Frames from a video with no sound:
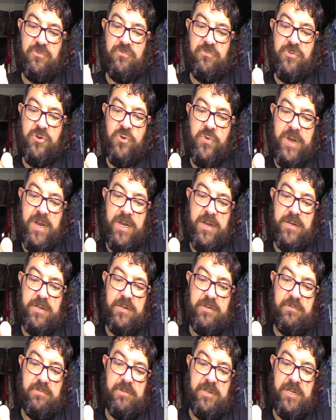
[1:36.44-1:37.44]

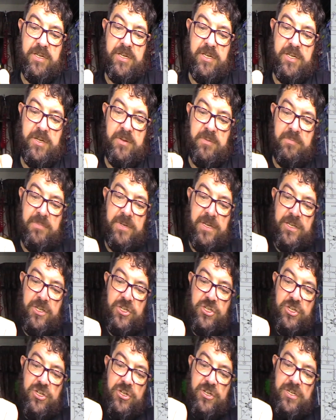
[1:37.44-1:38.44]
ruined um,
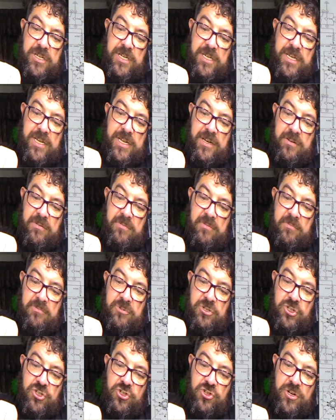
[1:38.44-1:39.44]
internally. Now
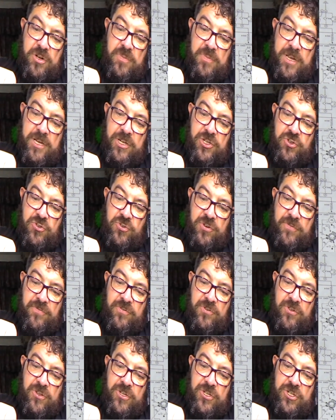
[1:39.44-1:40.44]
I'm just trying to make sure
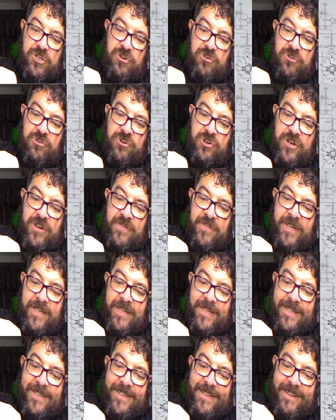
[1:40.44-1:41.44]
I've got the
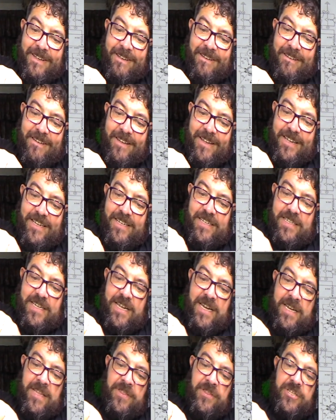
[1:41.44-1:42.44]
screwdriver
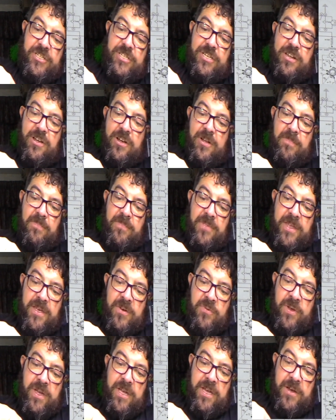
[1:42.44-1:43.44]
dead in the slot.
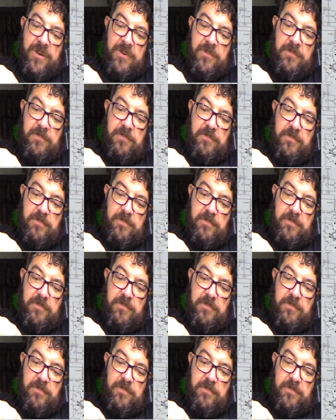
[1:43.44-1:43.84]
There we go,